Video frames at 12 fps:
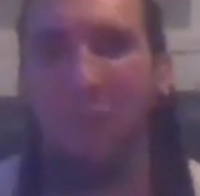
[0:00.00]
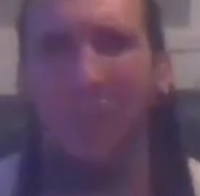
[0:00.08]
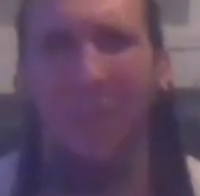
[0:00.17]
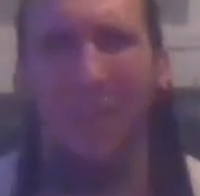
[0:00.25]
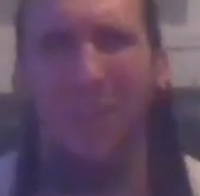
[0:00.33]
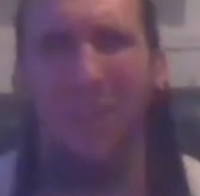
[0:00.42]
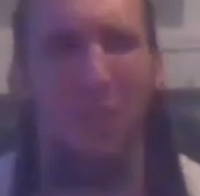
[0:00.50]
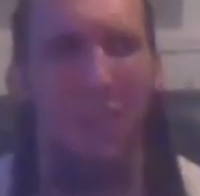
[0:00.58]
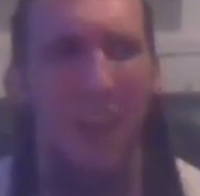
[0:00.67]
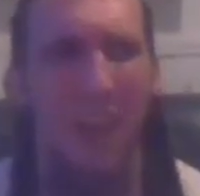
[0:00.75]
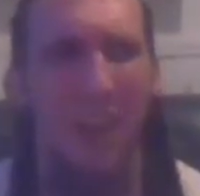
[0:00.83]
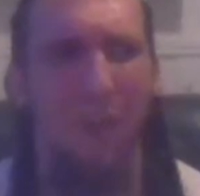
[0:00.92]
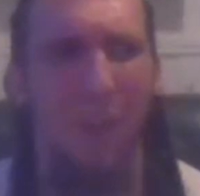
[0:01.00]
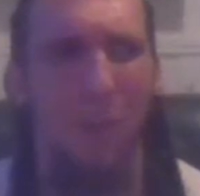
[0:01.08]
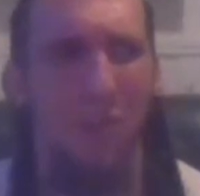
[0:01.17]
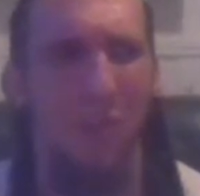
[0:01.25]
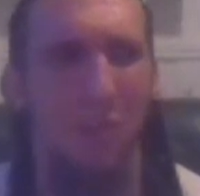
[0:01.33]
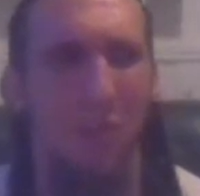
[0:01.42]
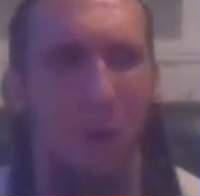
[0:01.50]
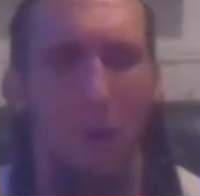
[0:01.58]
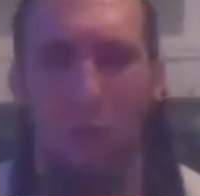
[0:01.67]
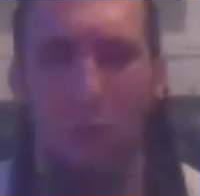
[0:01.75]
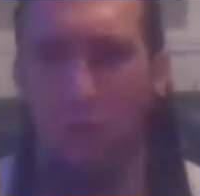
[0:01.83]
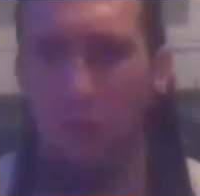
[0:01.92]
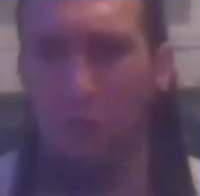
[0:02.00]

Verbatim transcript: and if he had if it wasn't dark it would have